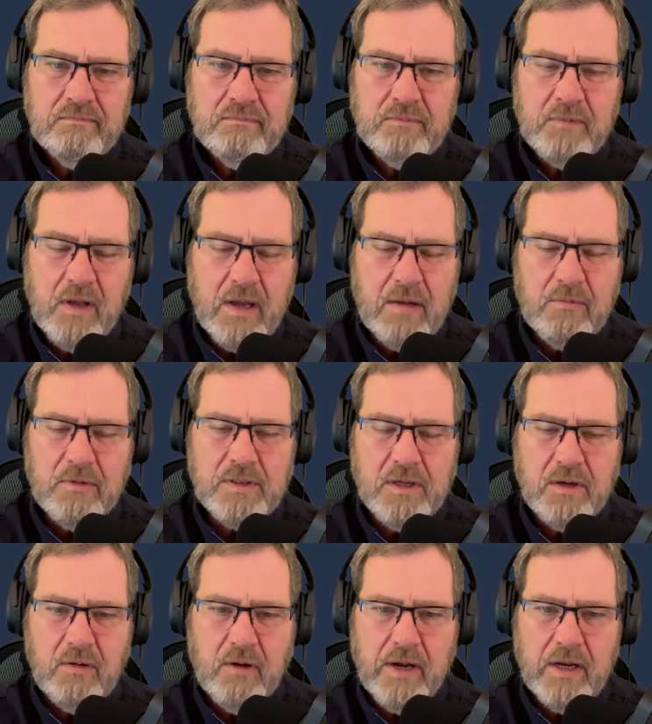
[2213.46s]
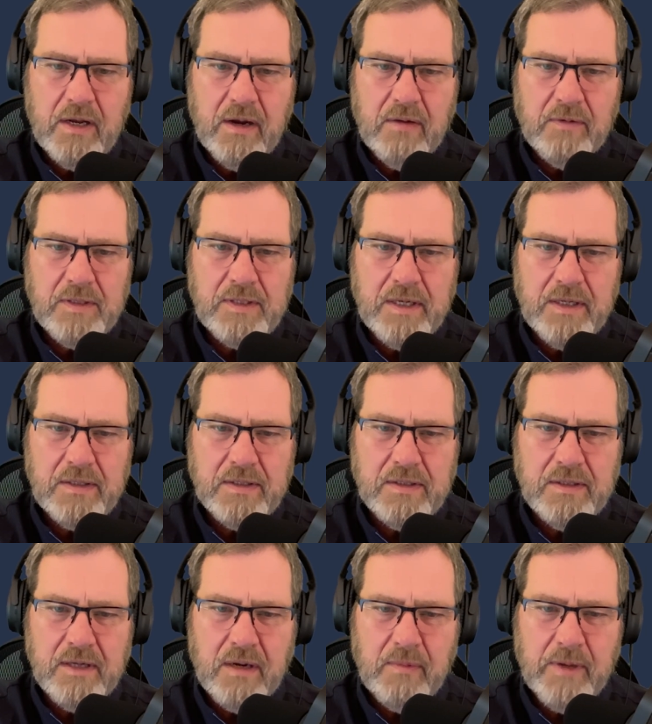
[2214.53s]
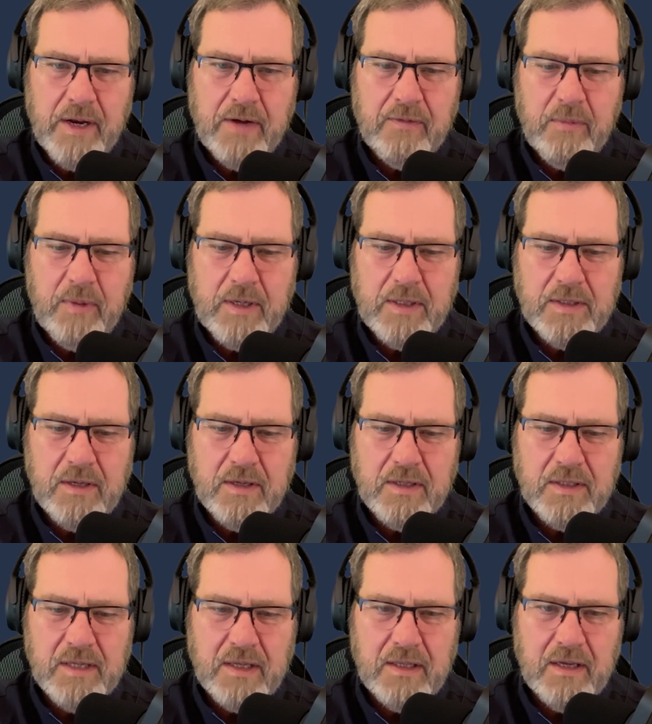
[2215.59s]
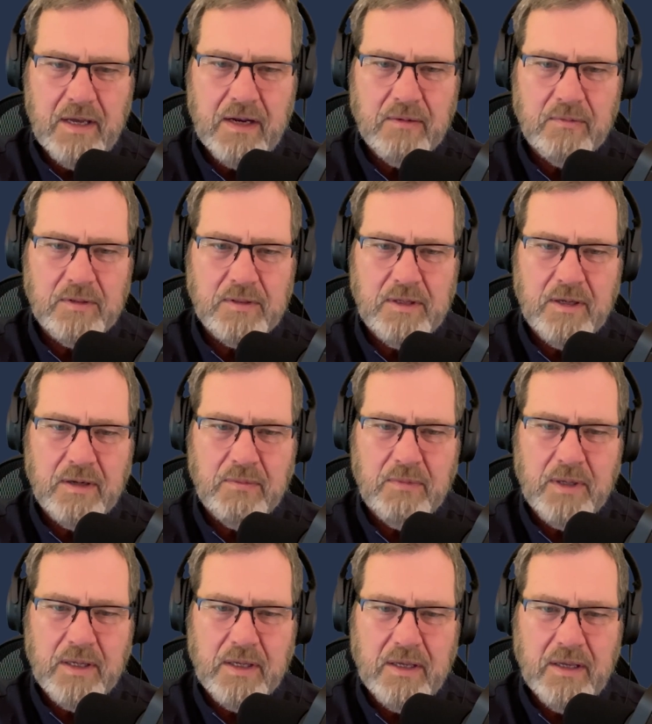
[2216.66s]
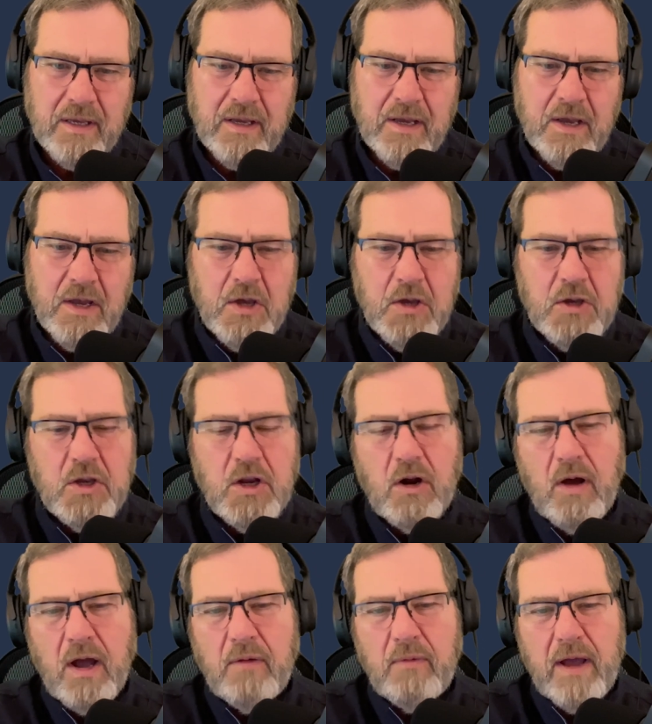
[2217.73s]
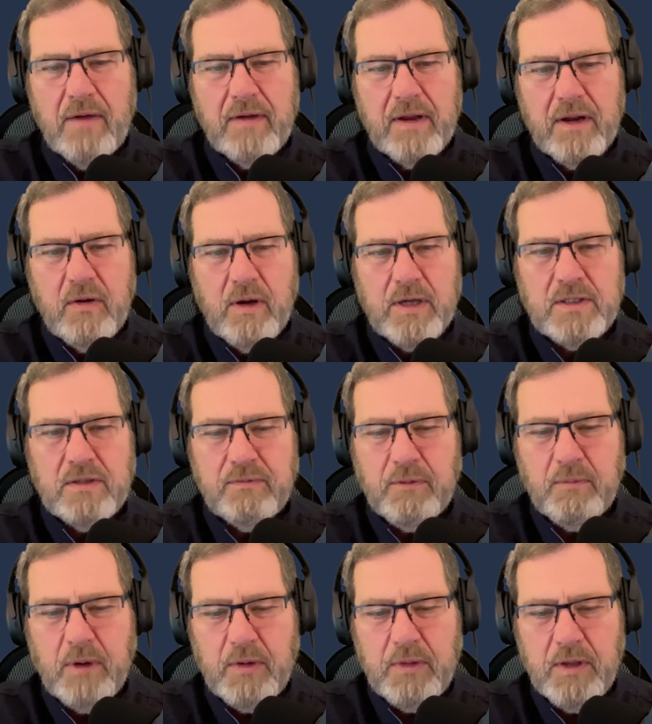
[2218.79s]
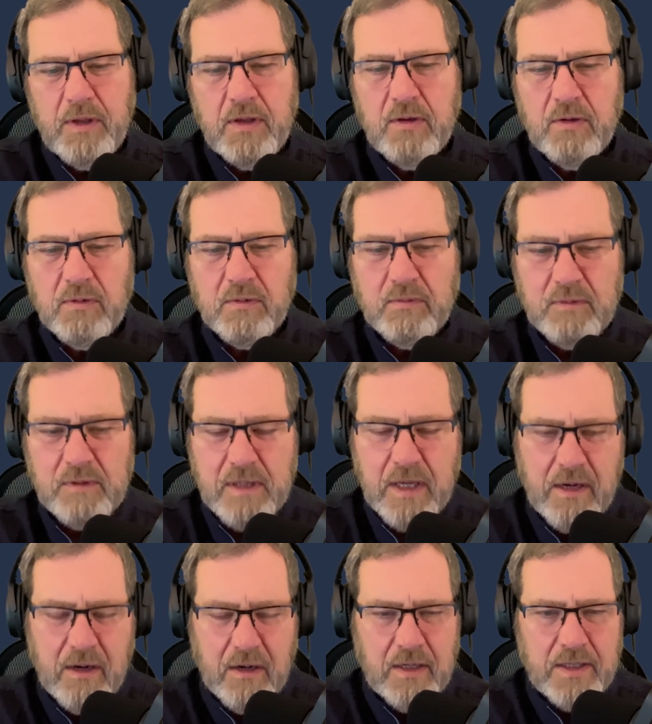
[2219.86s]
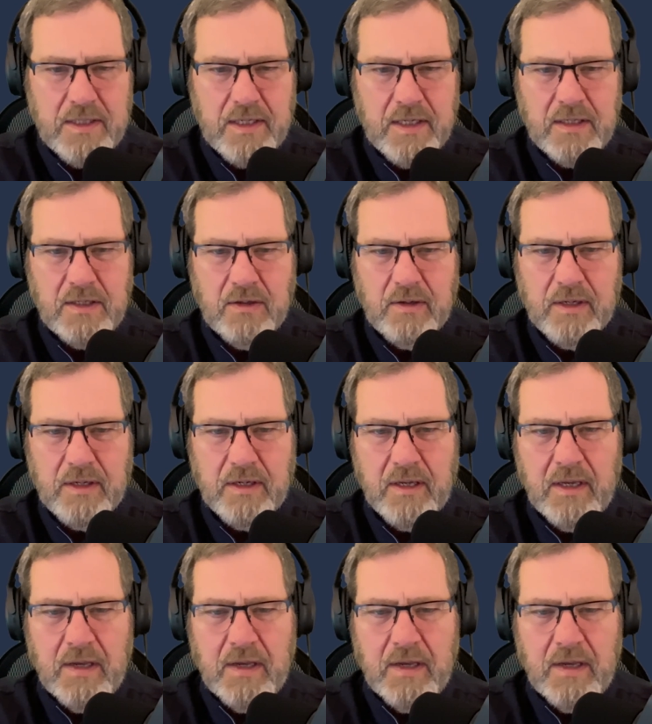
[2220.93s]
That was a great conversation, gentlemen. Every bit as good as I thought it was going to be. You know, I've got a question for both of you sitting here listening to it.